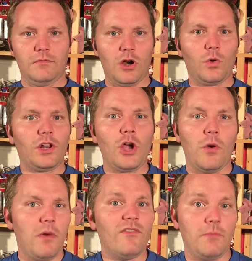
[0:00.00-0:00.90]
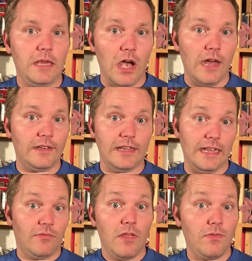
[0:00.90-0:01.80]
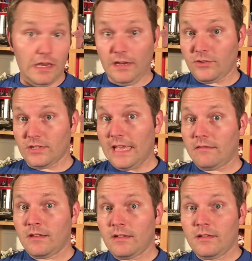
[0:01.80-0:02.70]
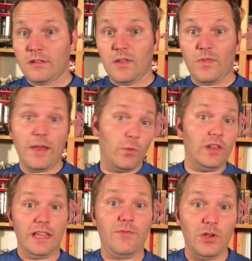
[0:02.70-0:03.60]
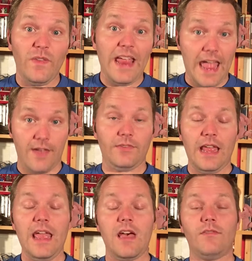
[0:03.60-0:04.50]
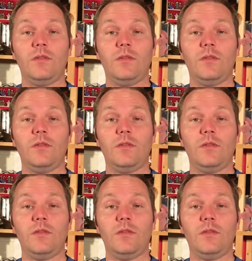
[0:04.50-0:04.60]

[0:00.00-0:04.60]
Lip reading: are going to go above and beyond to get the things that they really feel they have to have.